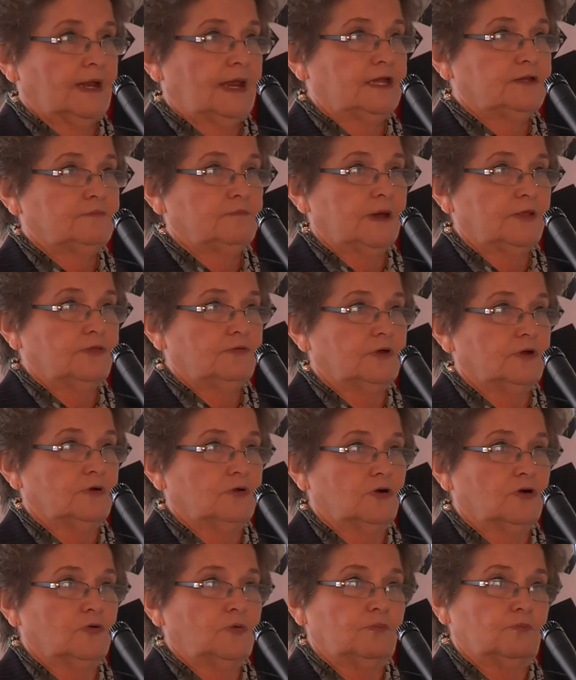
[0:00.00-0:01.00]
my late
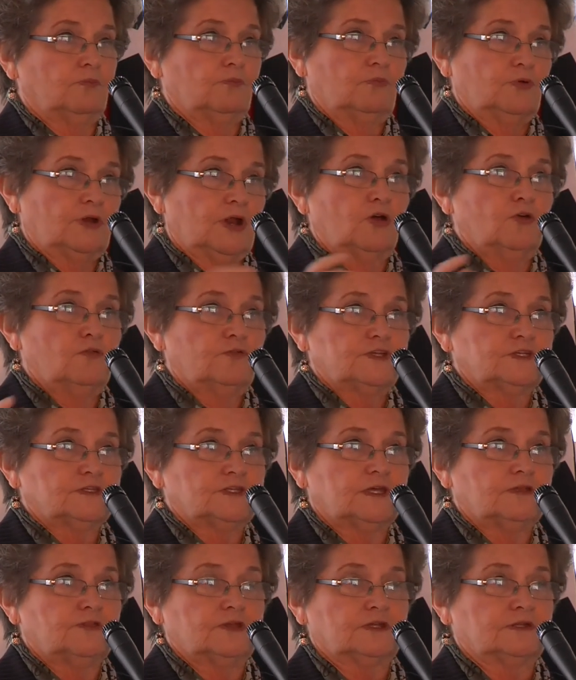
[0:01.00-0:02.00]
mother-in-law would
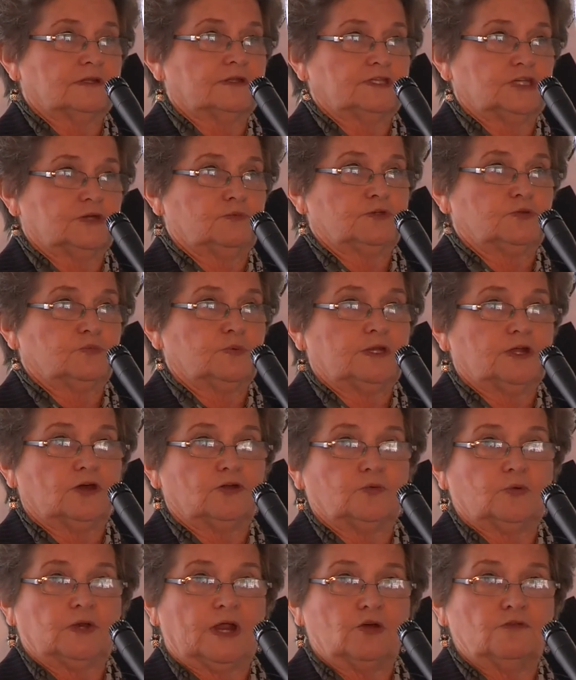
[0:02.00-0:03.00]
oversee that she was
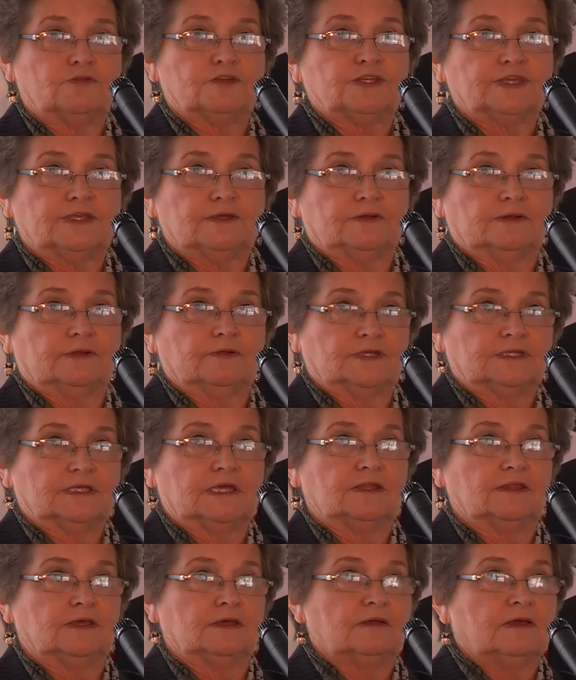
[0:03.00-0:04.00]
widowed, would
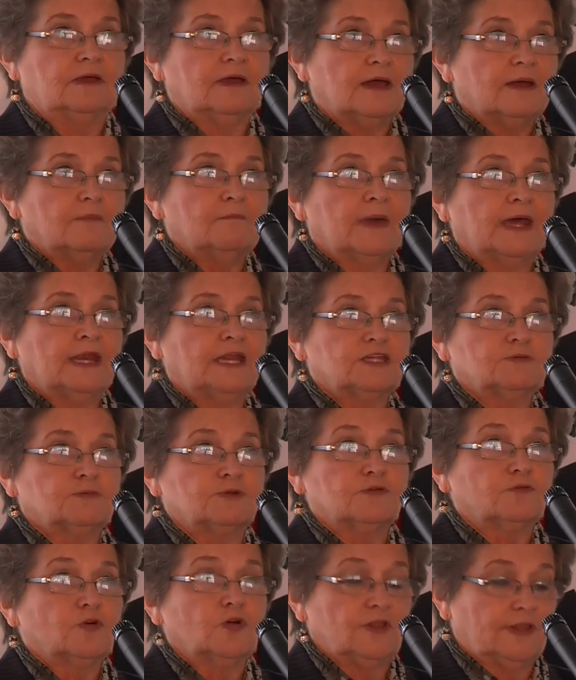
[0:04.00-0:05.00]
oversee the
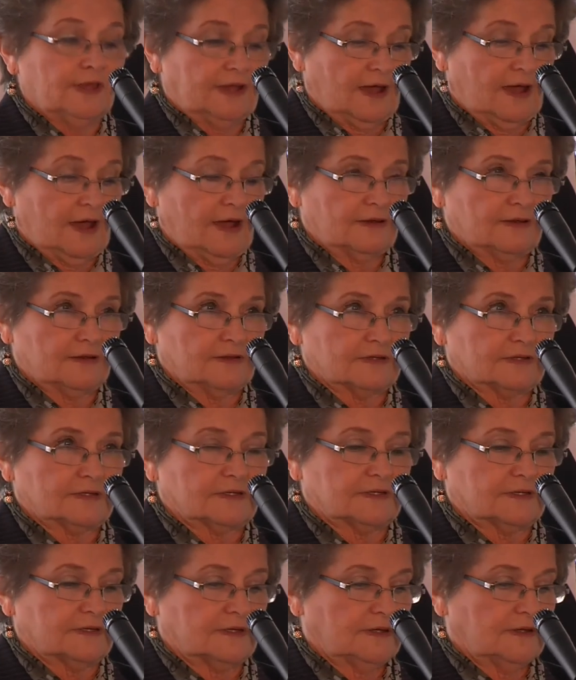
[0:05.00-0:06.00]
management of all the
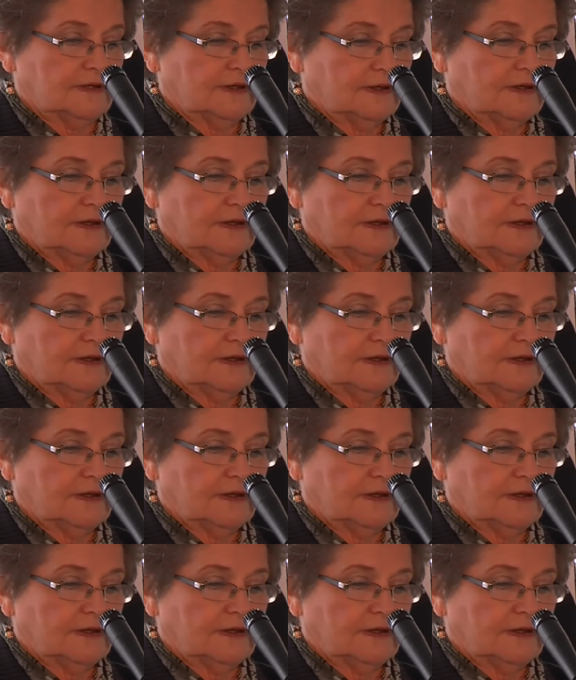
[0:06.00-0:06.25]
gardens.